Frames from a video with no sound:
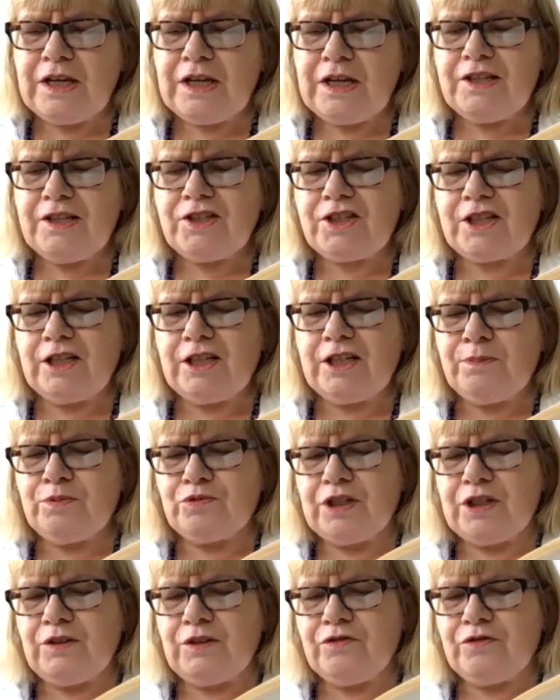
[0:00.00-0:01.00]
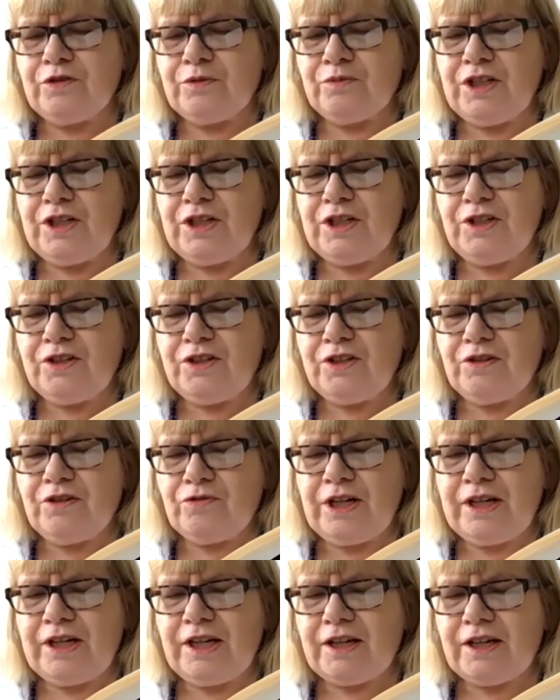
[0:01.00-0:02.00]
slippery from recent
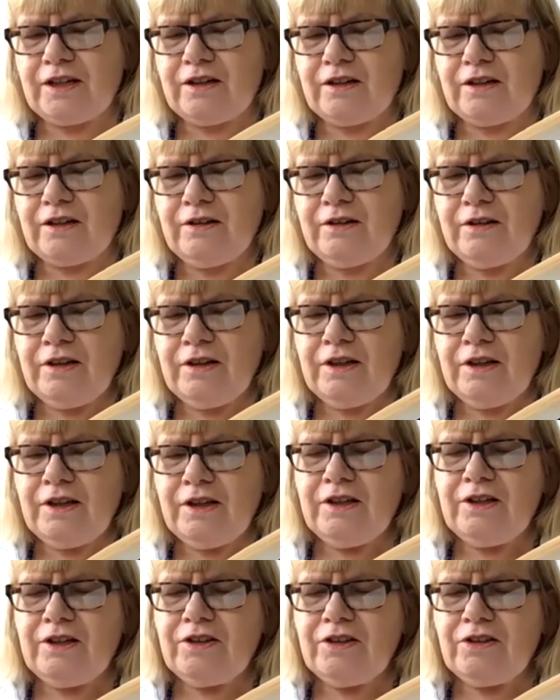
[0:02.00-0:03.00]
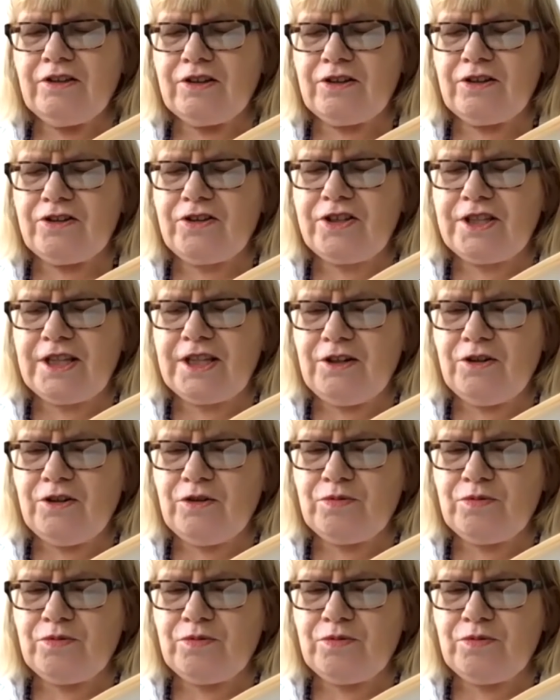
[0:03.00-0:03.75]
rain. The descent